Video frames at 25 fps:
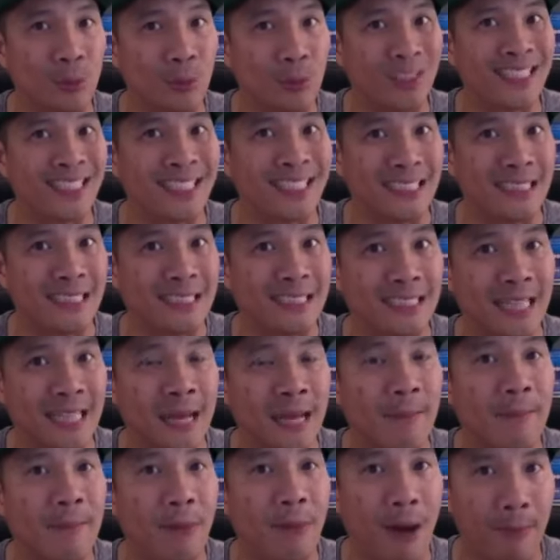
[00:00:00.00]
wasn't
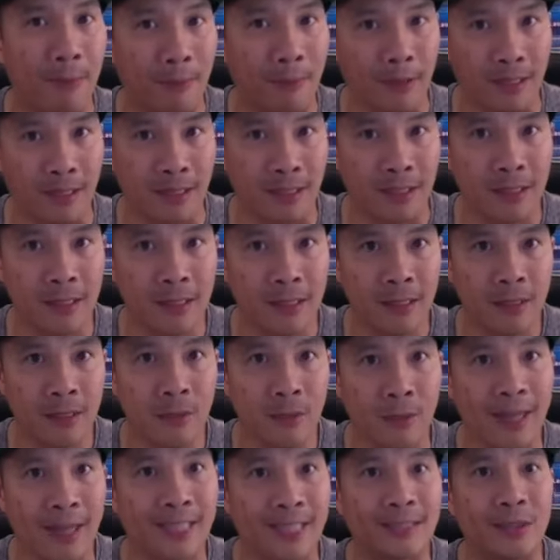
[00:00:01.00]
set properly,
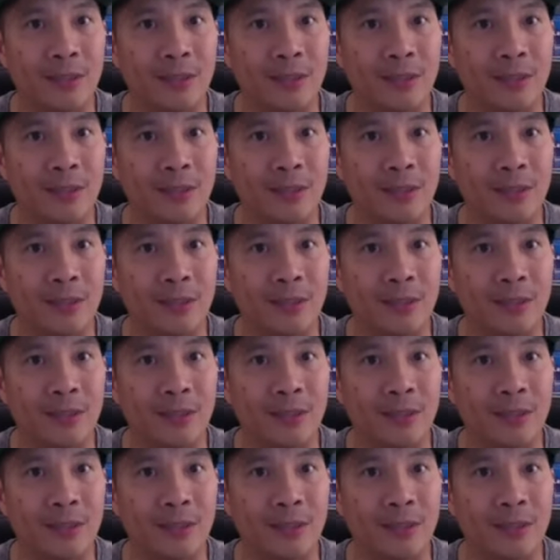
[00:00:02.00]
right?